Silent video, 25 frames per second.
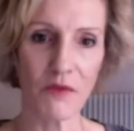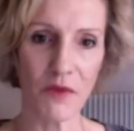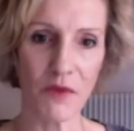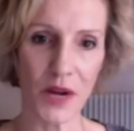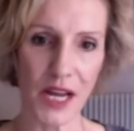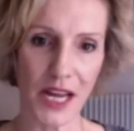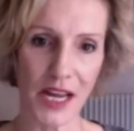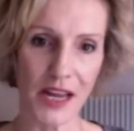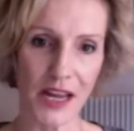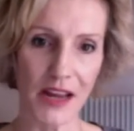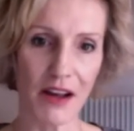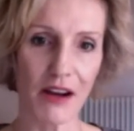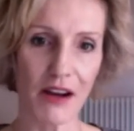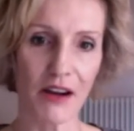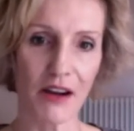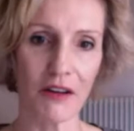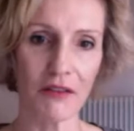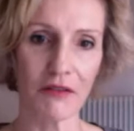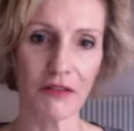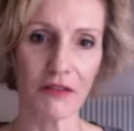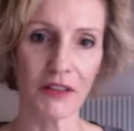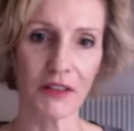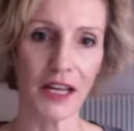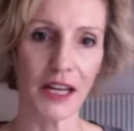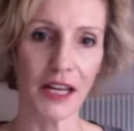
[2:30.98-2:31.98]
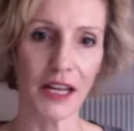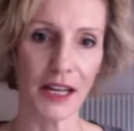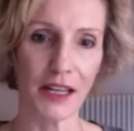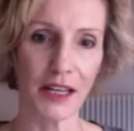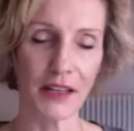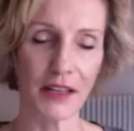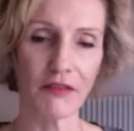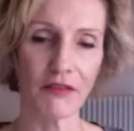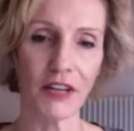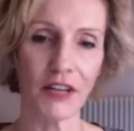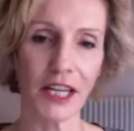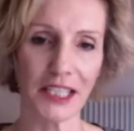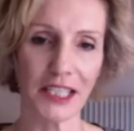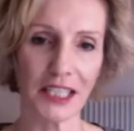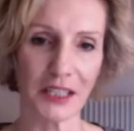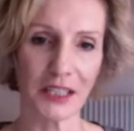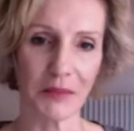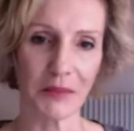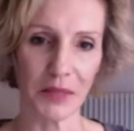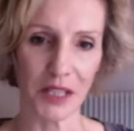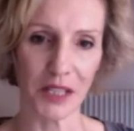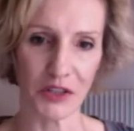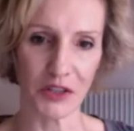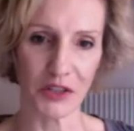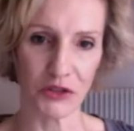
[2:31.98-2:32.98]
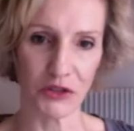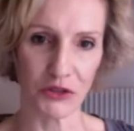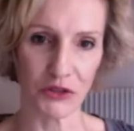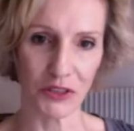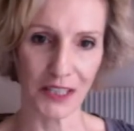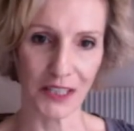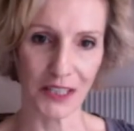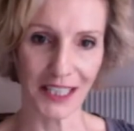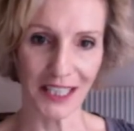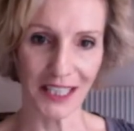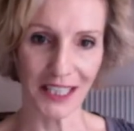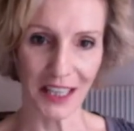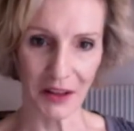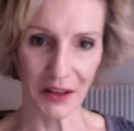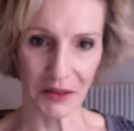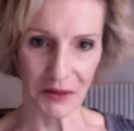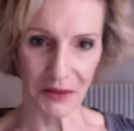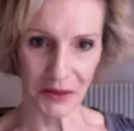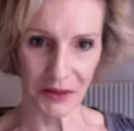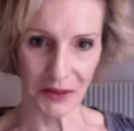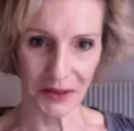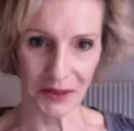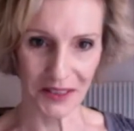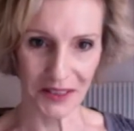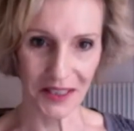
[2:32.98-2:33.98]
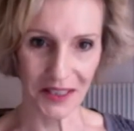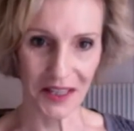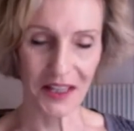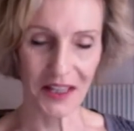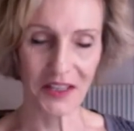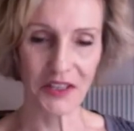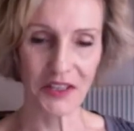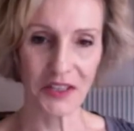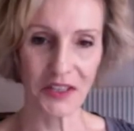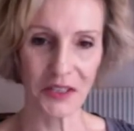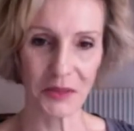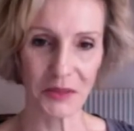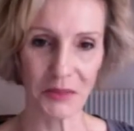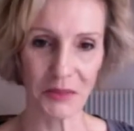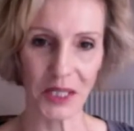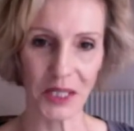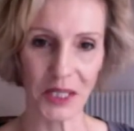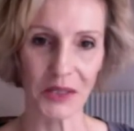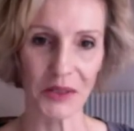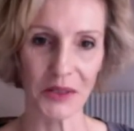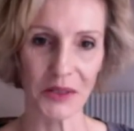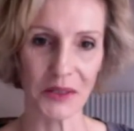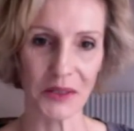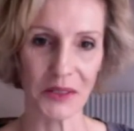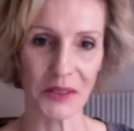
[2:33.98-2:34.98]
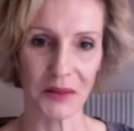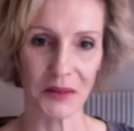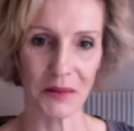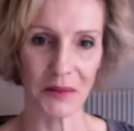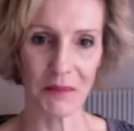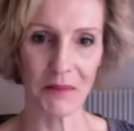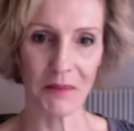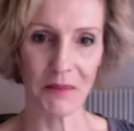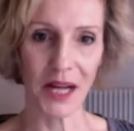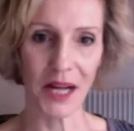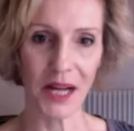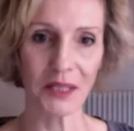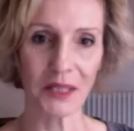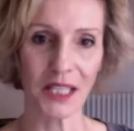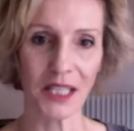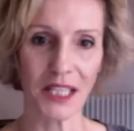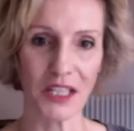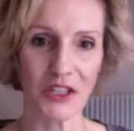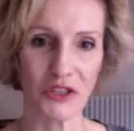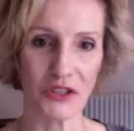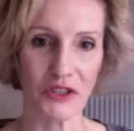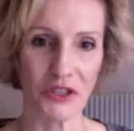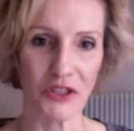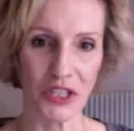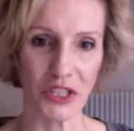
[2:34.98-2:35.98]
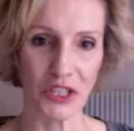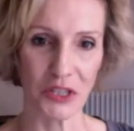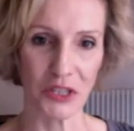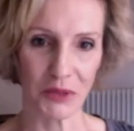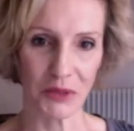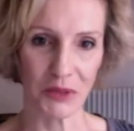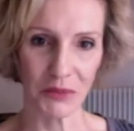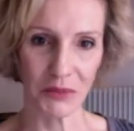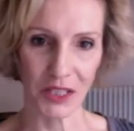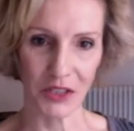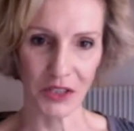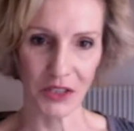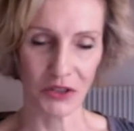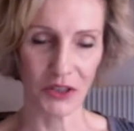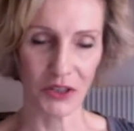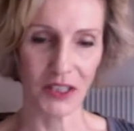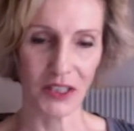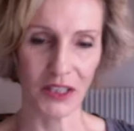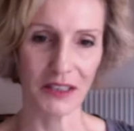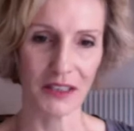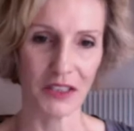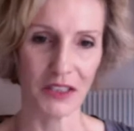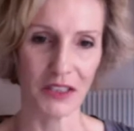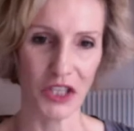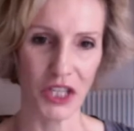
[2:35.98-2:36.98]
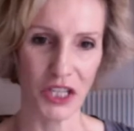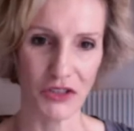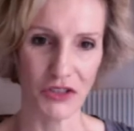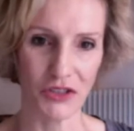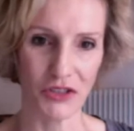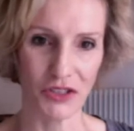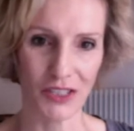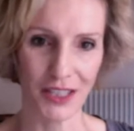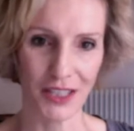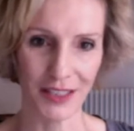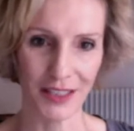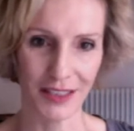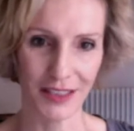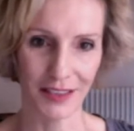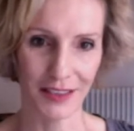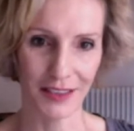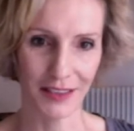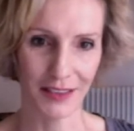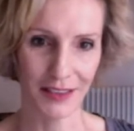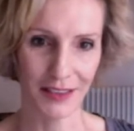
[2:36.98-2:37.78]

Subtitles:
in my way of inviting pleasure in others, just because my relationship to pleasure has changed.